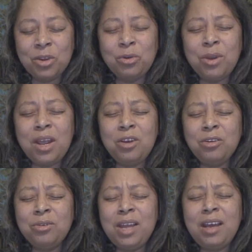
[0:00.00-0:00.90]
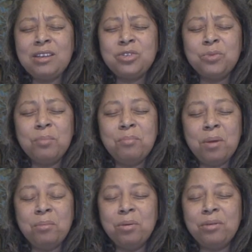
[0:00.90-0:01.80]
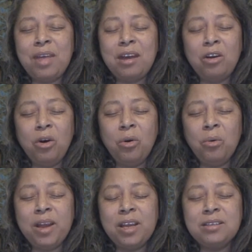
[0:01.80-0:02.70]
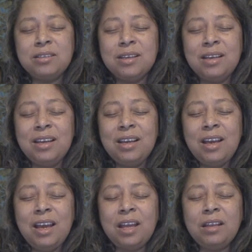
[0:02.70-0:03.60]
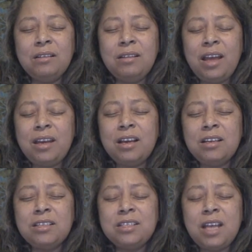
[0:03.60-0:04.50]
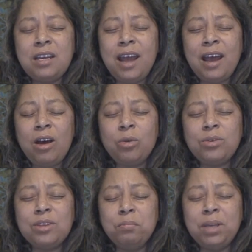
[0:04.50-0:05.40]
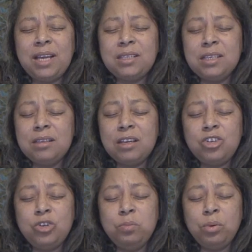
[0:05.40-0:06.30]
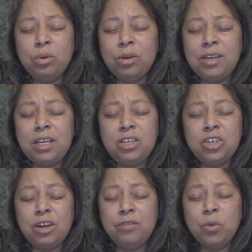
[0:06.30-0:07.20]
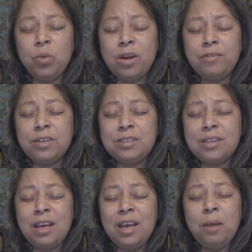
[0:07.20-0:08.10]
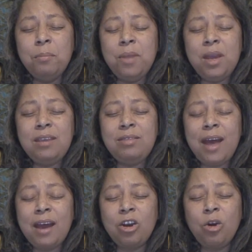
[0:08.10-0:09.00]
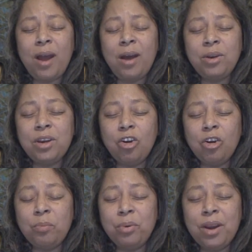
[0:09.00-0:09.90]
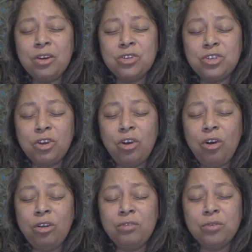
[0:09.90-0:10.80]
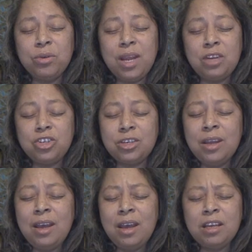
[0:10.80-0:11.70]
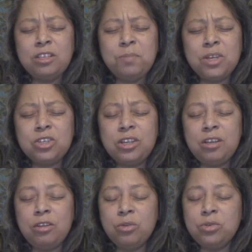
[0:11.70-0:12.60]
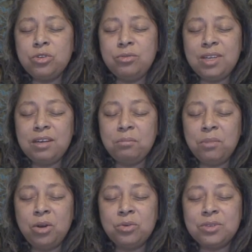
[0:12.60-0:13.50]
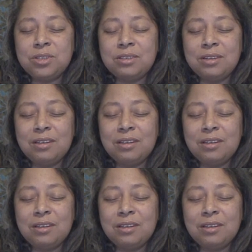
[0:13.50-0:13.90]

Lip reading: Creator, let us remember that always. And let us send out the blessing that you pour on each and every one of us. May that go out in our prayers to all of creation, especially those who need it most.